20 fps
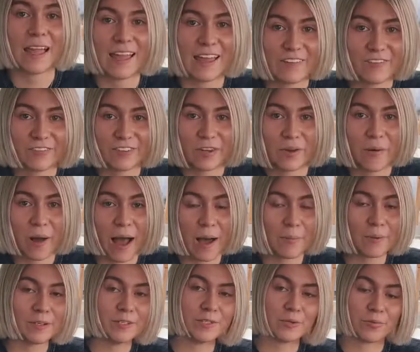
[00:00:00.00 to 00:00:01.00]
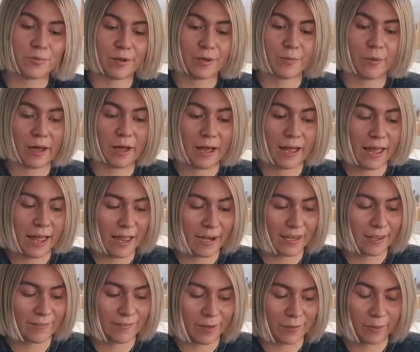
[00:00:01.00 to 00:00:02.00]
If you happen to repot
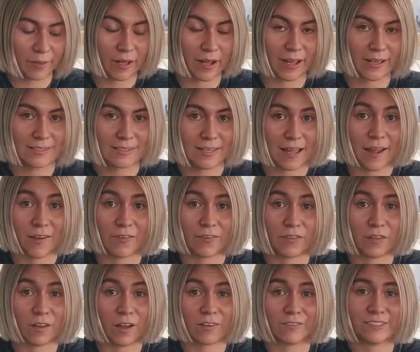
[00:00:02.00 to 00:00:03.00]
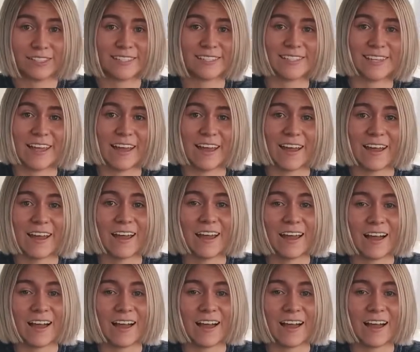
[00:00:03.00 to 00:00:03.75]
any of your plants, I'd love to see it.